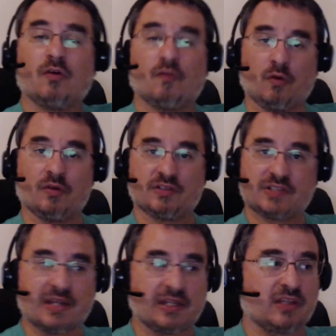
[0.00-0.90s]
for their
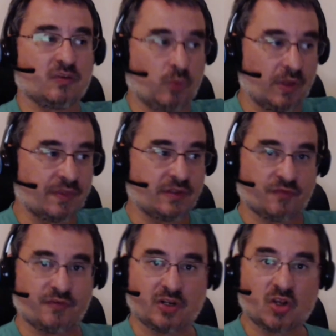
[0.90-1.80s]
setting, is what the
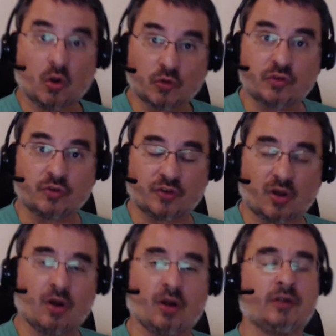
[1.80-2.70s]
different cultures
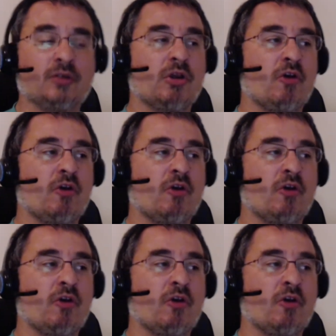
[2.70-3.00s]
are